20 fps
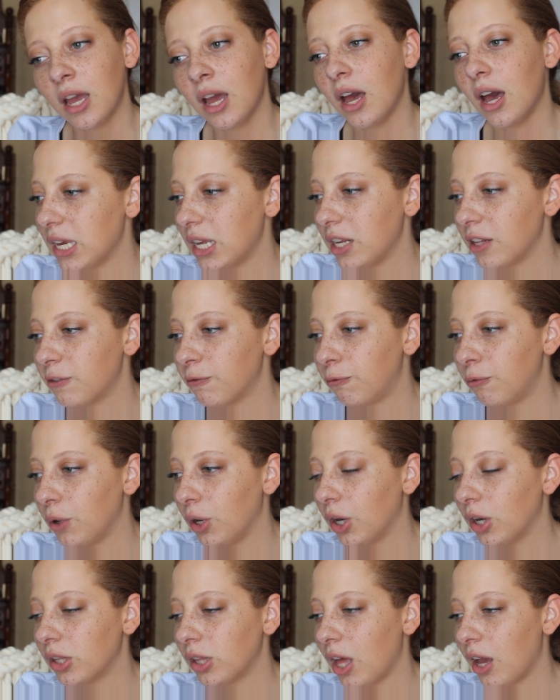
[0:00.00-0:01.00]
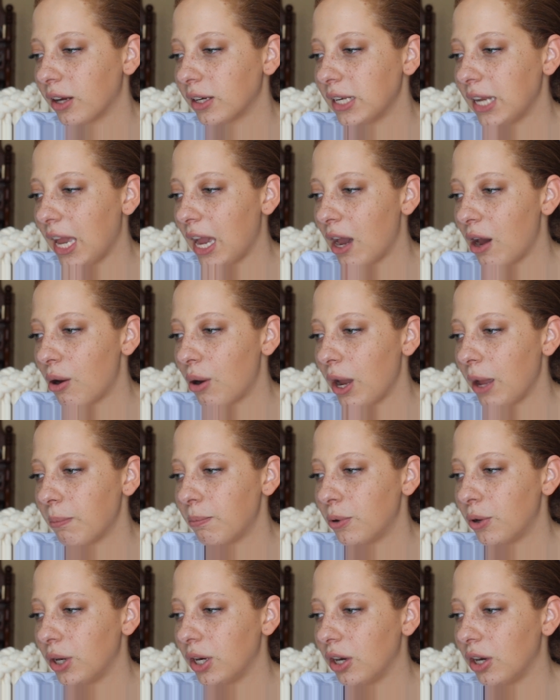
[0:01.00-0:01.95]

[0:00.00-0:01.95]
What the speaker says: It is 4 o'clock now. I put